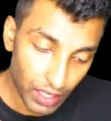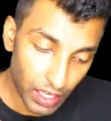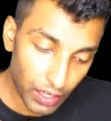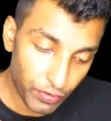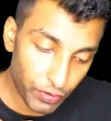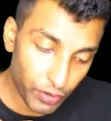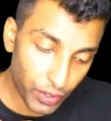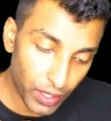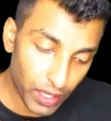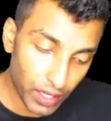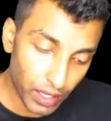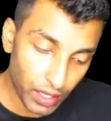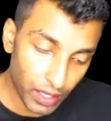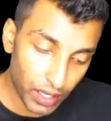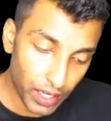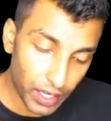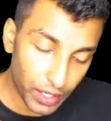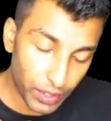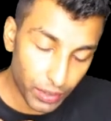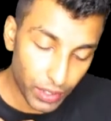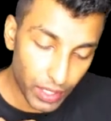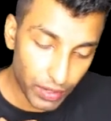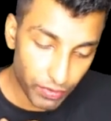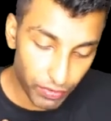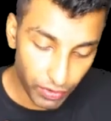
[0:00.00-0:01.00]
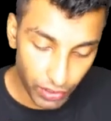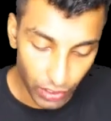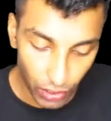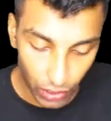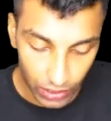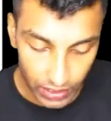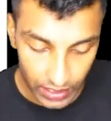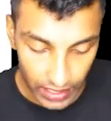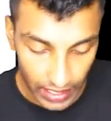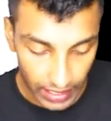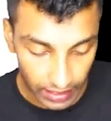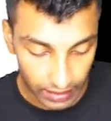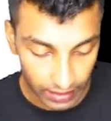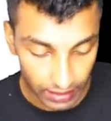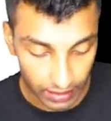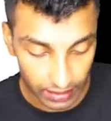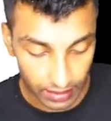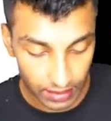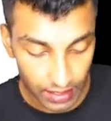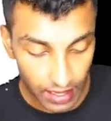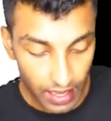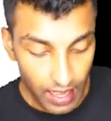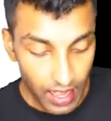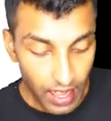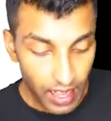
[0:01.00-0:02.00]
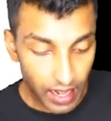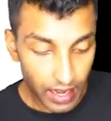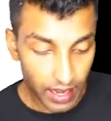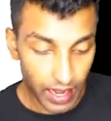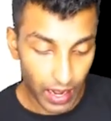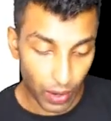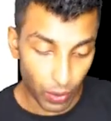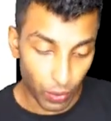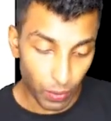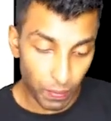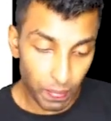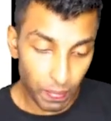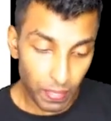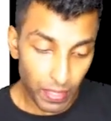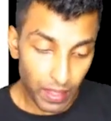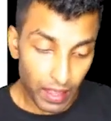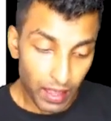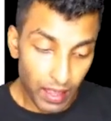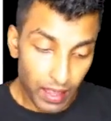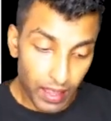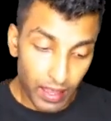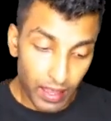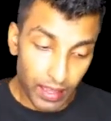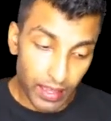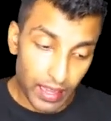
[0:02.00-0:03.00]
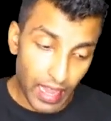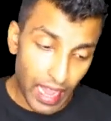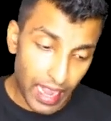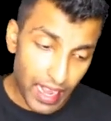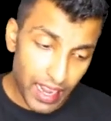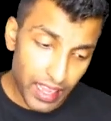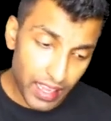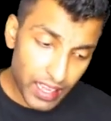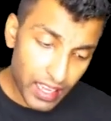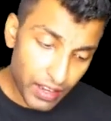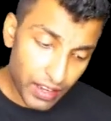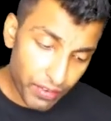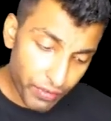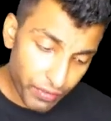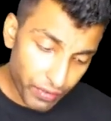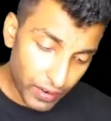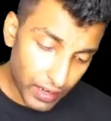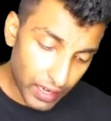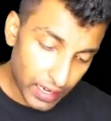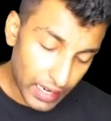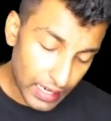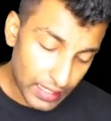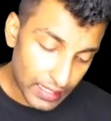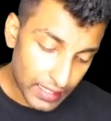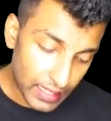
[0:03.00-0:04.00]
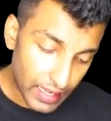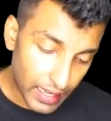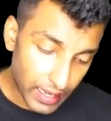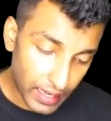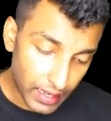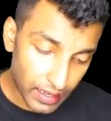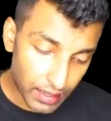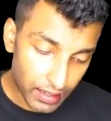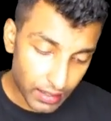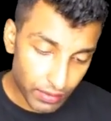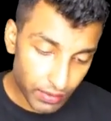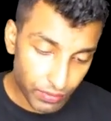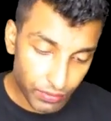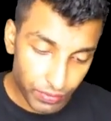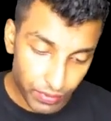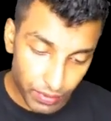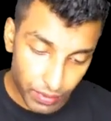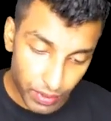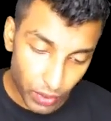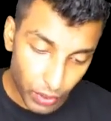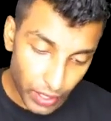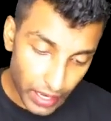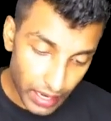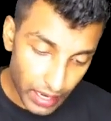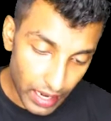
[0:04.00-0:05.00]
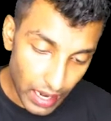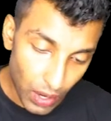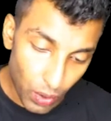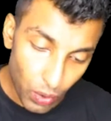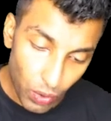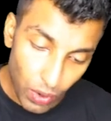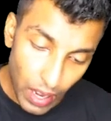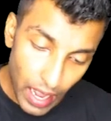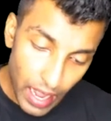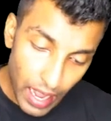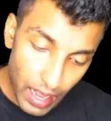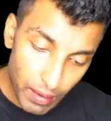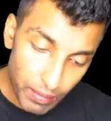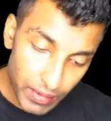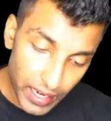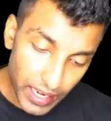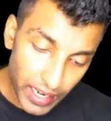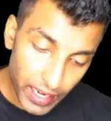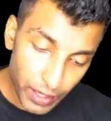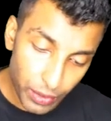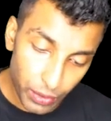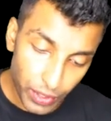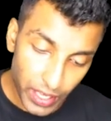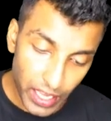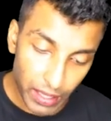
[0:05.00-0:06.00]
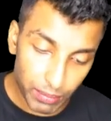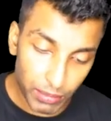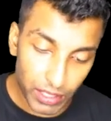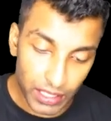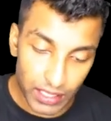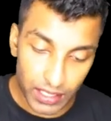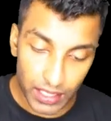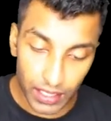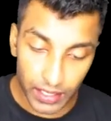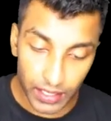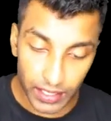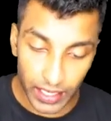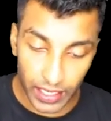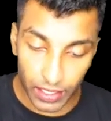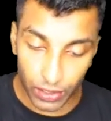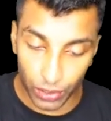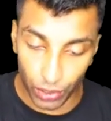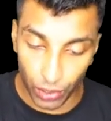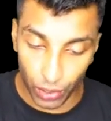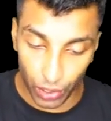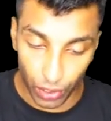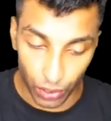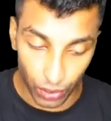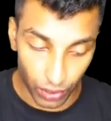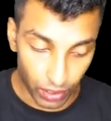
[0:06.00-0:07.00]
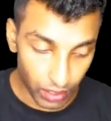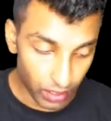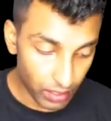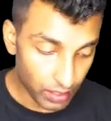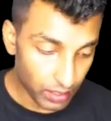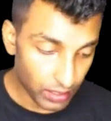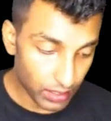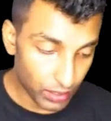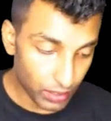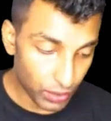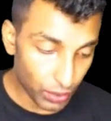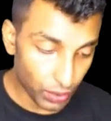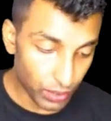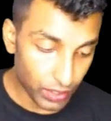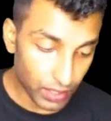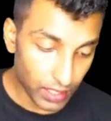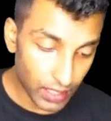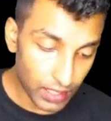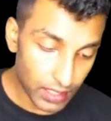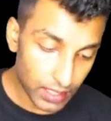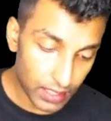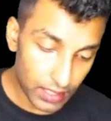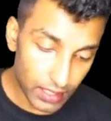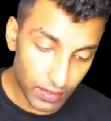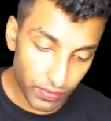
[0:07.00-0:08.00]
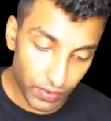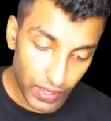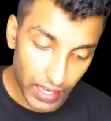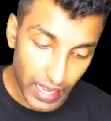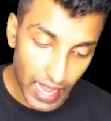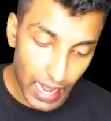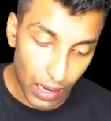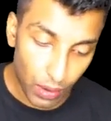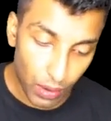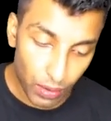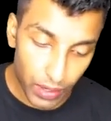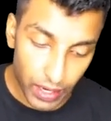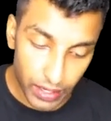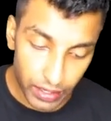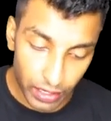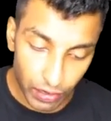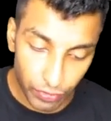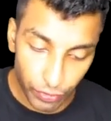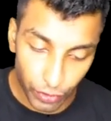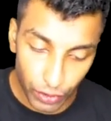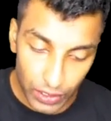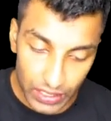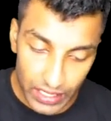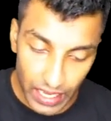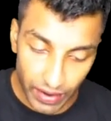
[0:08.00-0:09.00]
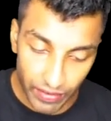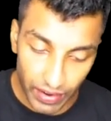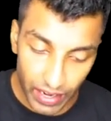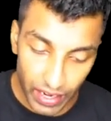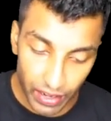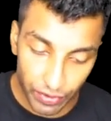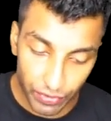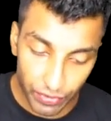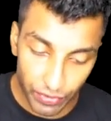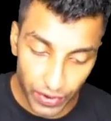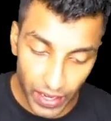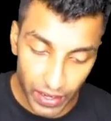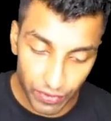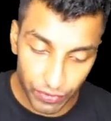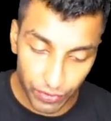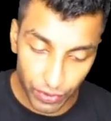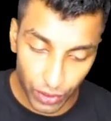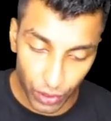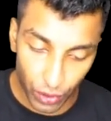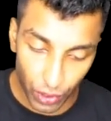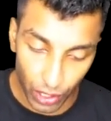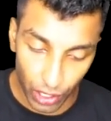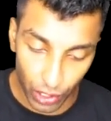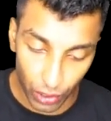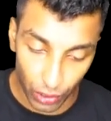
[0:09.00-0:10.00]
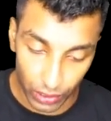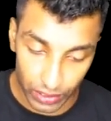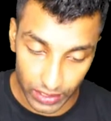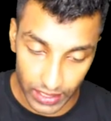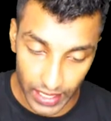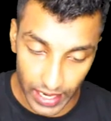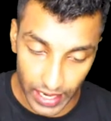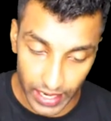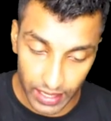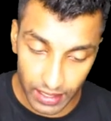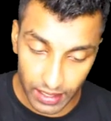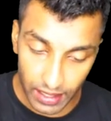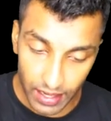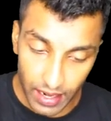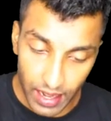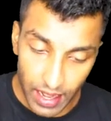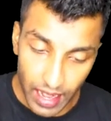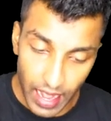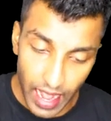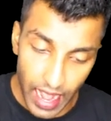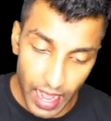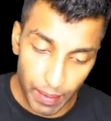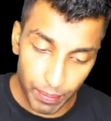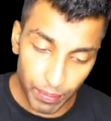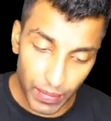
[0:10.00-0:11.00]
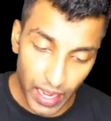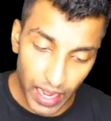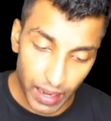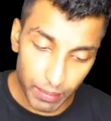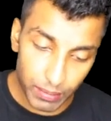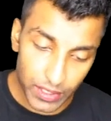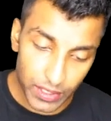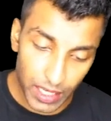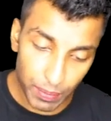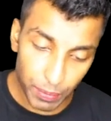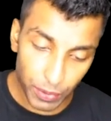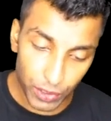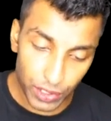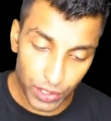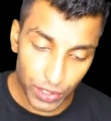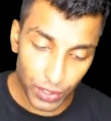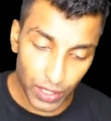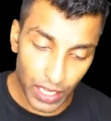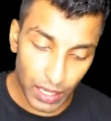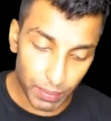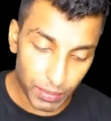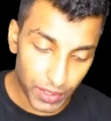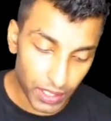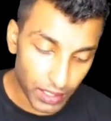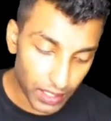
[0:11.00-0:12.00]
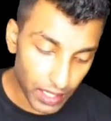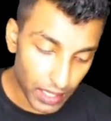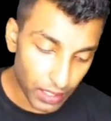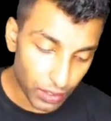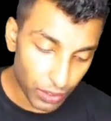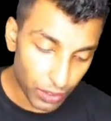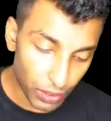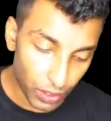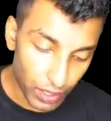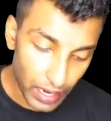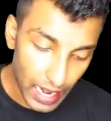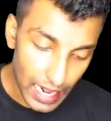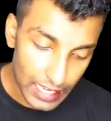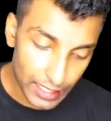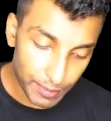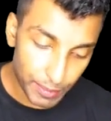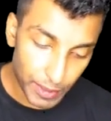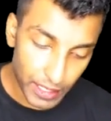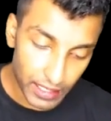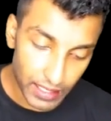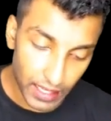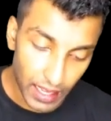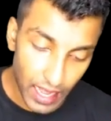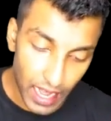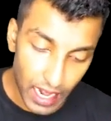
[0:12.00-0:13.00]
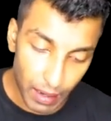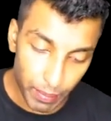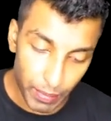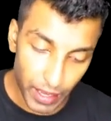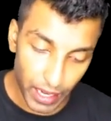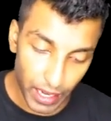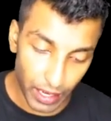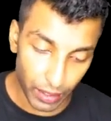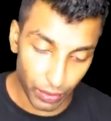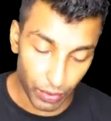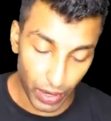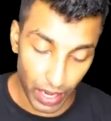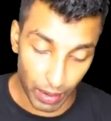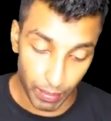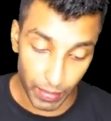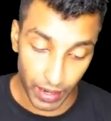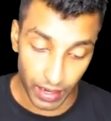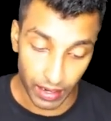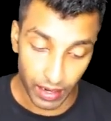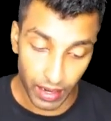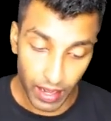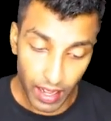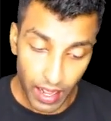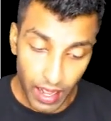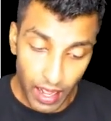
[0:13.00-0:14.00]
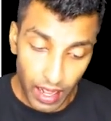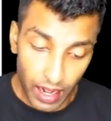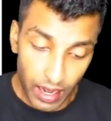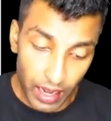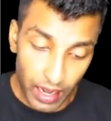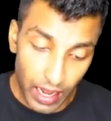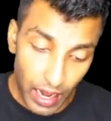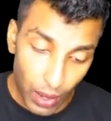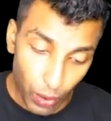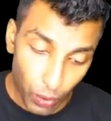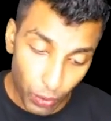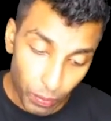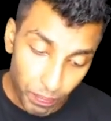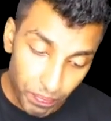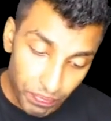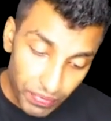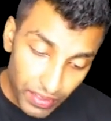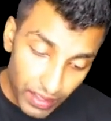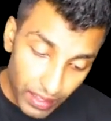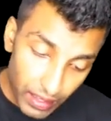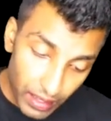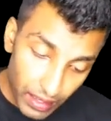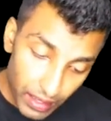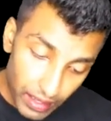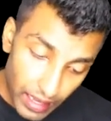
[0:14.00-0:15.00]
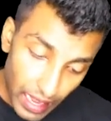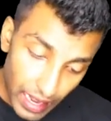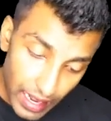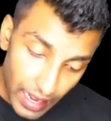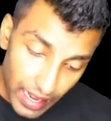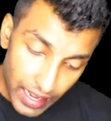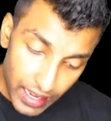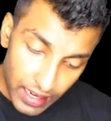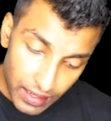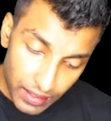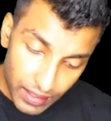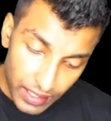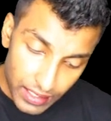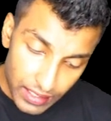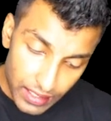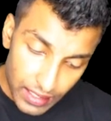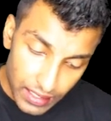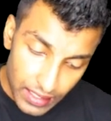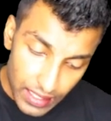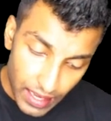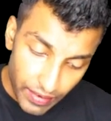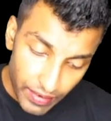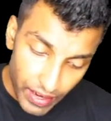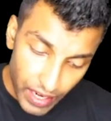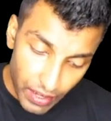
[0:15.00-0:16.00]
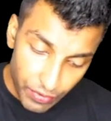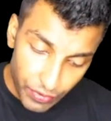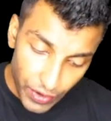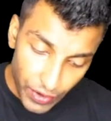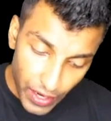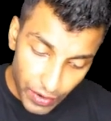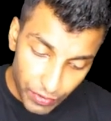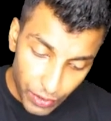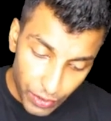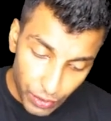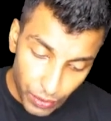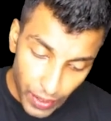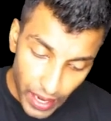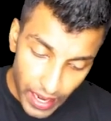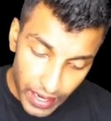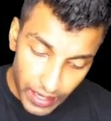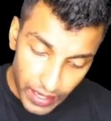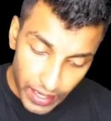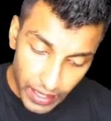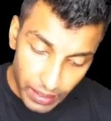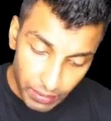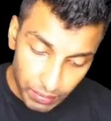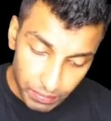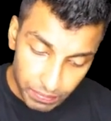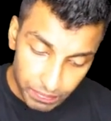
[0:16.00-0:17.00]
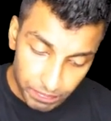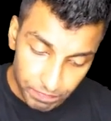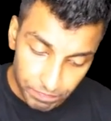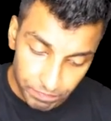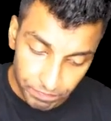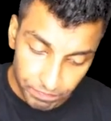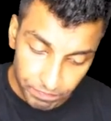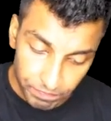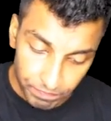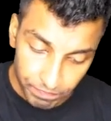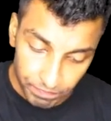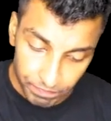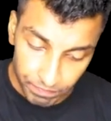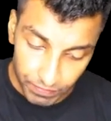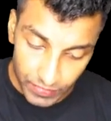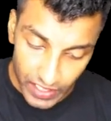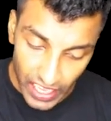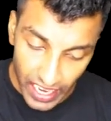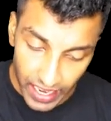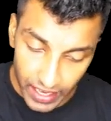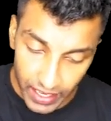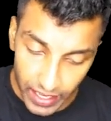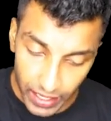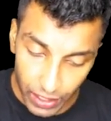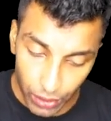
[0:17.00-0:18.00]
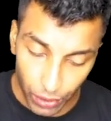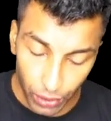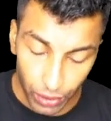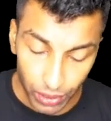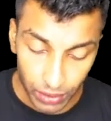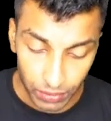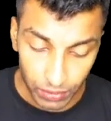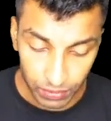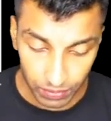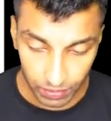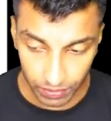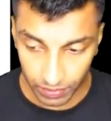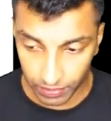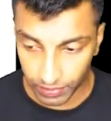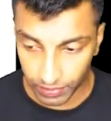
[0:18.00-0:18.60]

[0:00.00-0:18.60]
If you need to give loans like this. Now, can I give, let's say, okay, now I am ready to keep this 13 crore loan. So this we calculated for 75 crore loans, right? I'm supposed to keep 13 crore as per the RBI requirement. Now, can I increase this 75 to 80 crore?